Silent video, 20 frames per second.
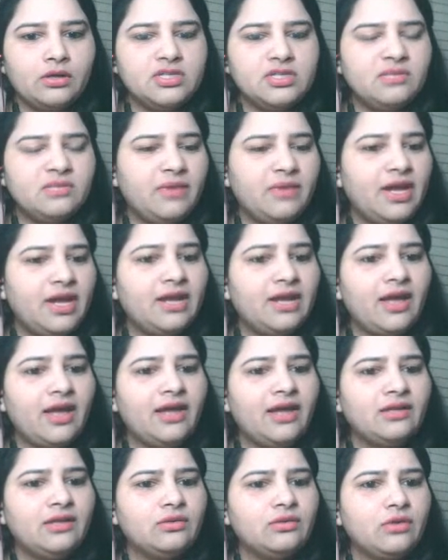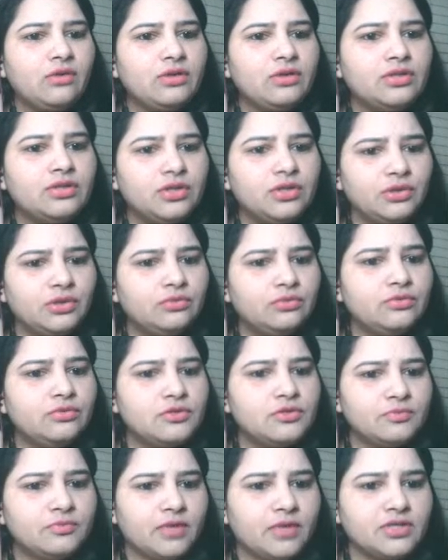debate, I do not
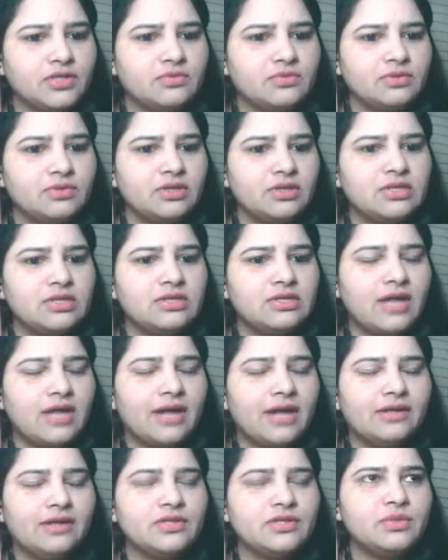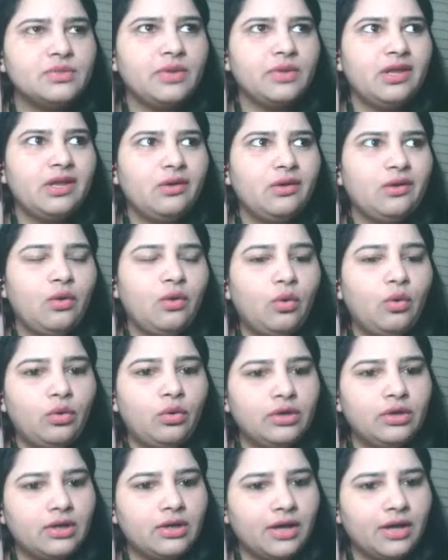use much because that is very
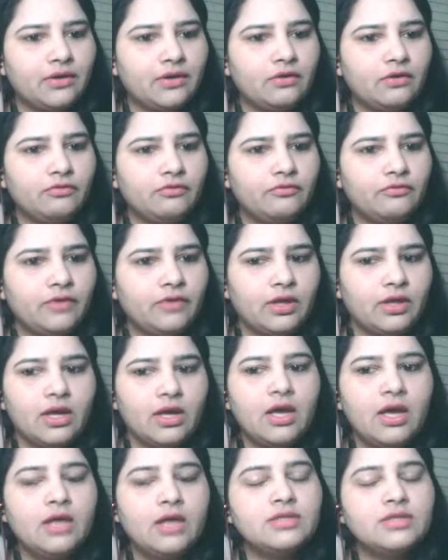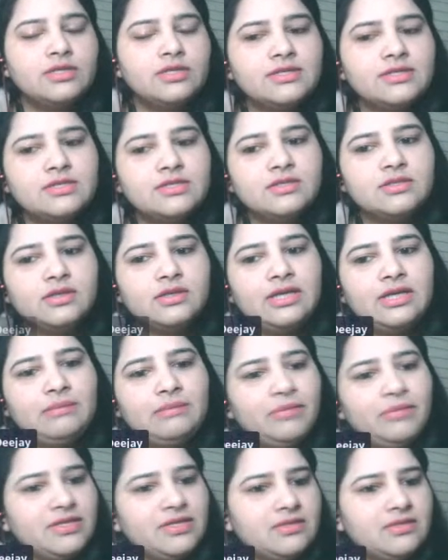old kind of way. Just
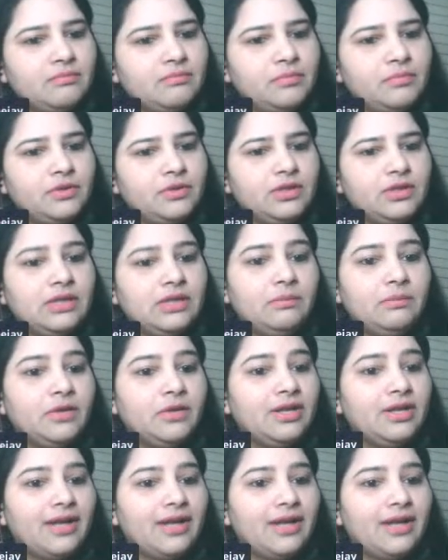keep it simple, keep it